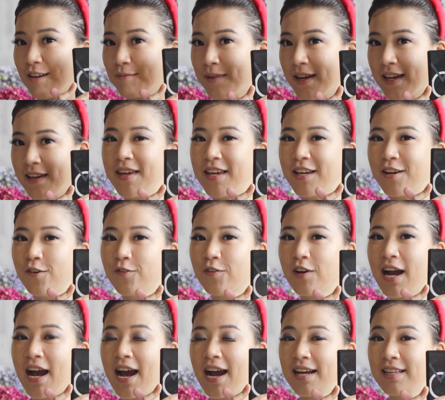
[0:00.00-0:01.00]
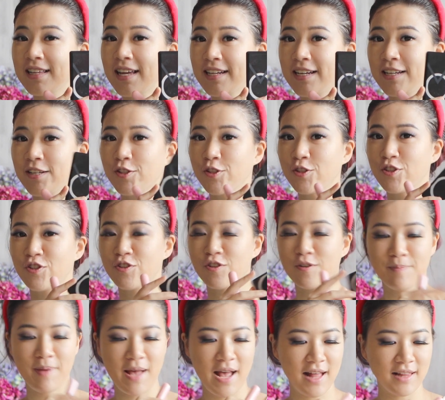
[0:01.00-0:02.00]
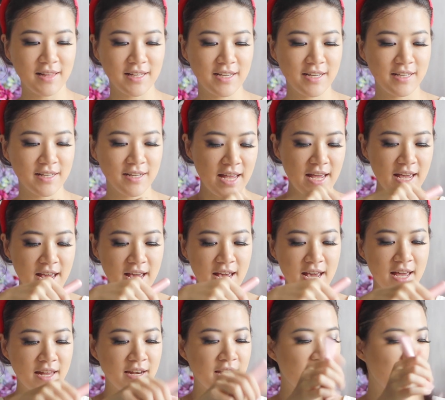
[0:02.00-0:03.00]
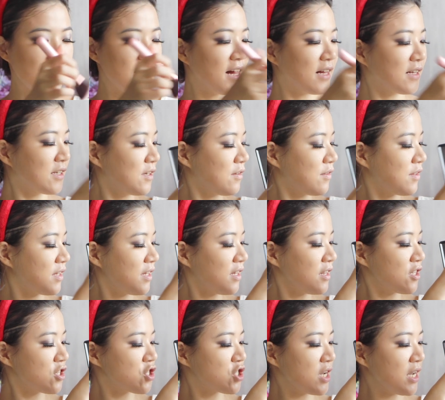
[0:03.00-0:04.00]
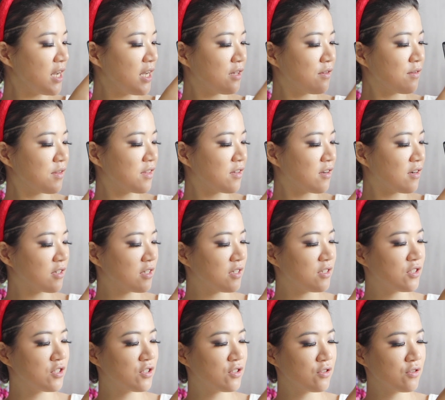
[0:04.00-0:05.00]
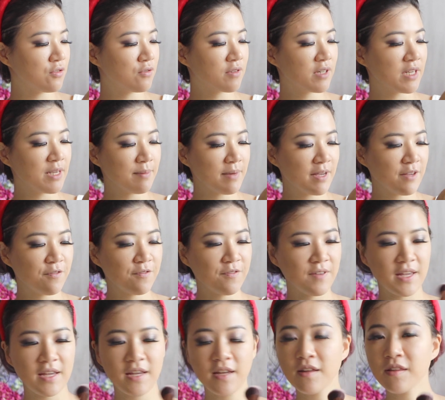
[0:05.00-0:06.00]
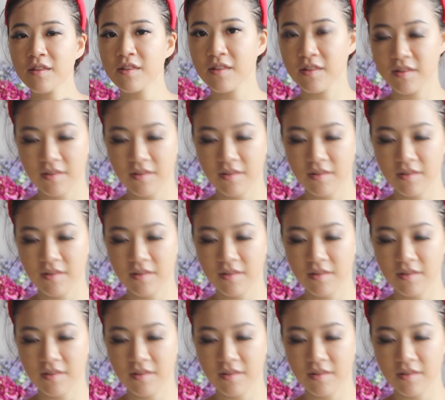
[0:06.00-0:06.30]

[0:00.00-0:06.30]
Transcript: out my Makeover Highlight and Contour palette and I'll use this shade to start contouring my face.